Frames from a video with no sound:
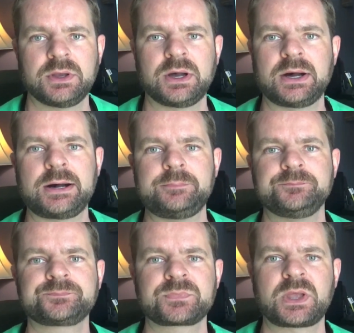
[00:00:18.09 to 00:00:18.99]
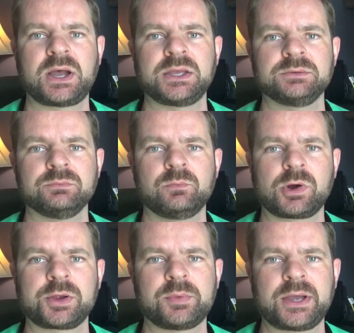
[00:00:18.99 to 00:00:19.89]
I'm
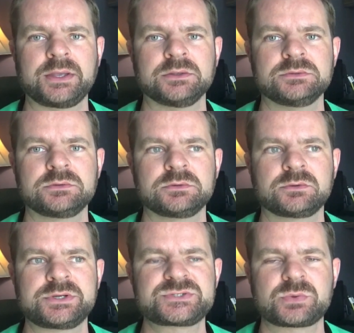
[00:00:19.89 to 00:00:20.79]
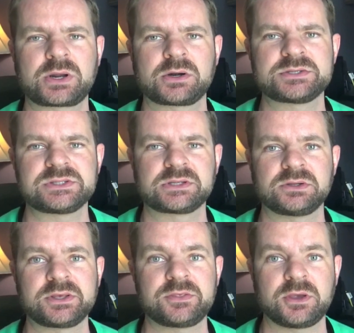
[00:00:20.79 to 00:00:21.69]
wearing my green sweater. It's
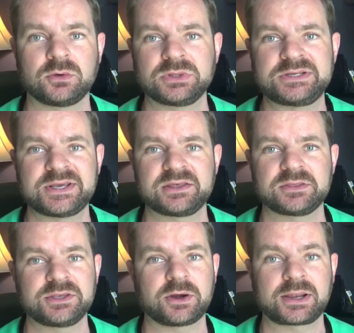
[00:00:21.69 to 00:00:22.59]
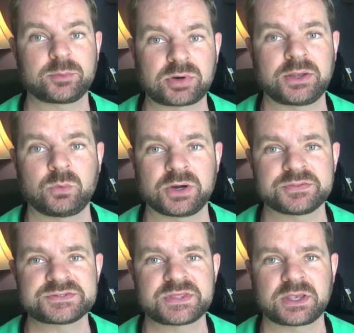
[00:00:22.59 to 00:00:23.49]
literally the only day of the year I could probably wear
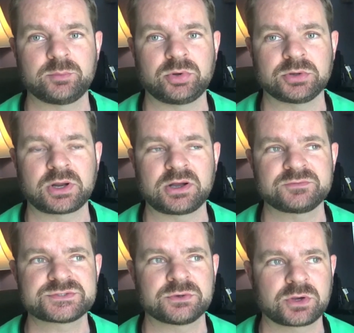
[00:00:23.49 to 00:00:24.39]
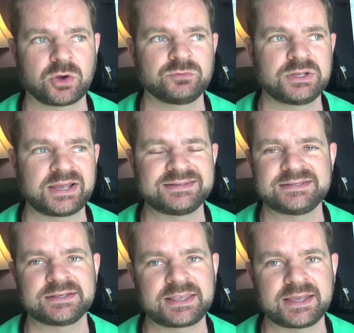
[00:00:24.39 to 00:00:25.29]
this thing and pull it off, so
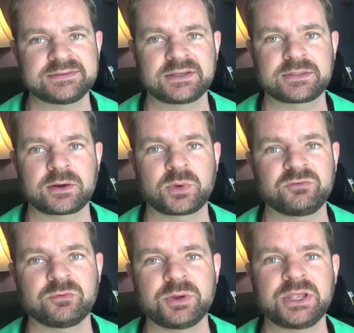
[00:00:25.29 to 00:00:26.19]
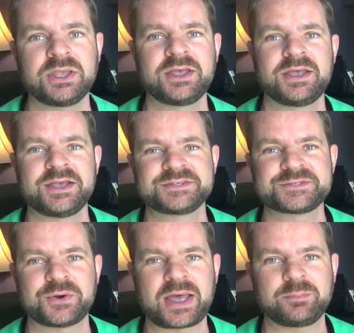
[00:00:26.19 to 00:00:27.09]
COVID-19 can't take that away from me.
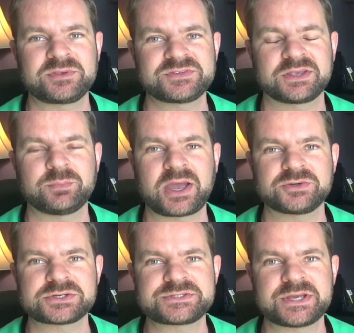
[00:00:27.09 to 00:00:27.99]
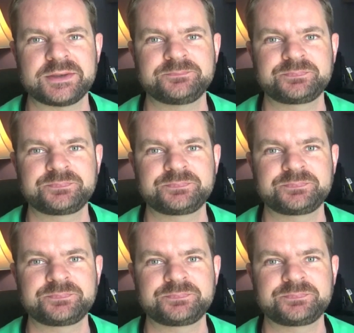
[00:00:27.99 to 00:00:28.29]
So happy St. Patrick's Day.